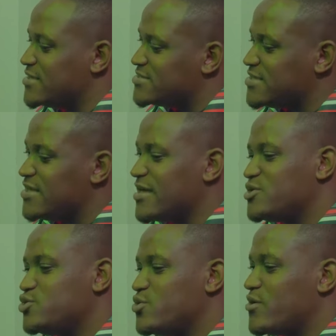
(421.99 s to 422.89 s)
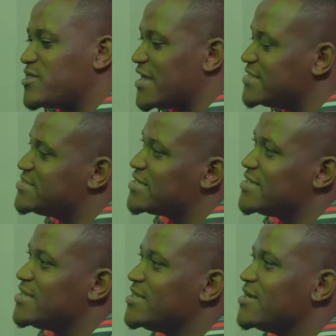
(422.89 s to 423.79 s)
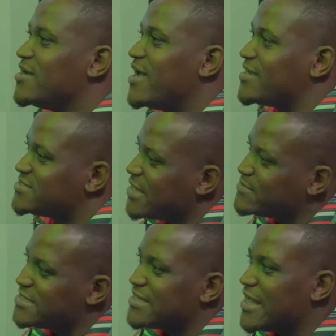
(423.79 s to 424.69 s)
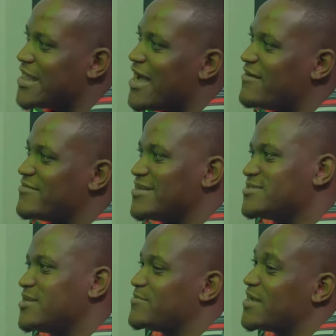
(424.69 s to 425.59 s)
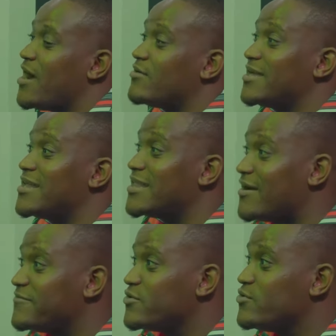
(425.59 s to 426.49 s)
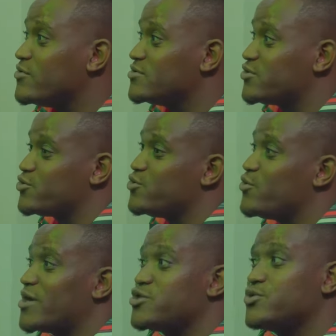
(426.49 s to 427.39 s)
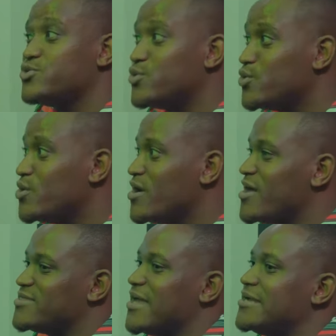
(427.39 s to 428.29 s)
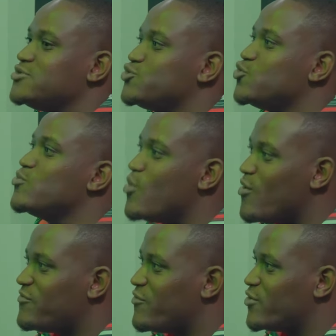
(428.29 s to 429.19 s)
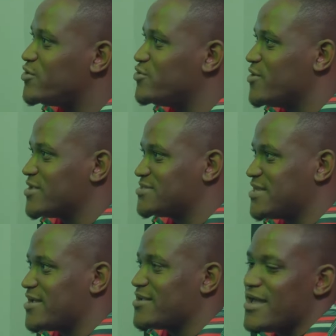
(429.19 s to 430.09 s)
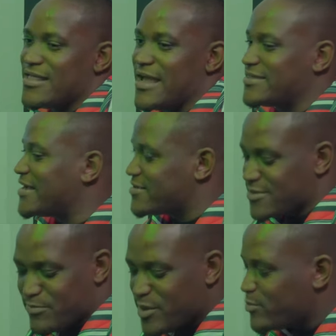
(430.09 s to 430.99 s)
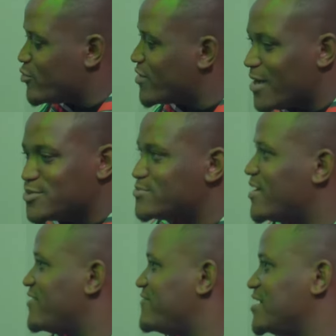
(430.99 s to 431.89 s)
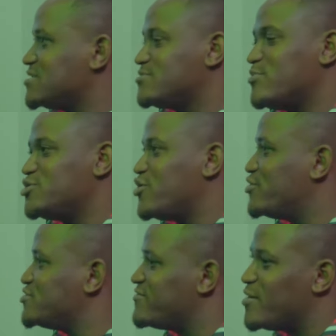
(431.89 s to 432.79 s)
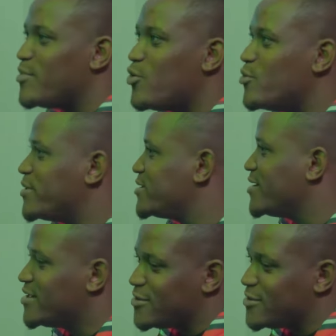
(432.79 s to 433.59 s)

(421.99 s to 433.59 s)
they see that you authentically accepting their love and accepting Hella. how they love you through what you do, Hella. they do more for you. Got you understand? You. Got you. Like the, the people who come to my events, majority of them are women.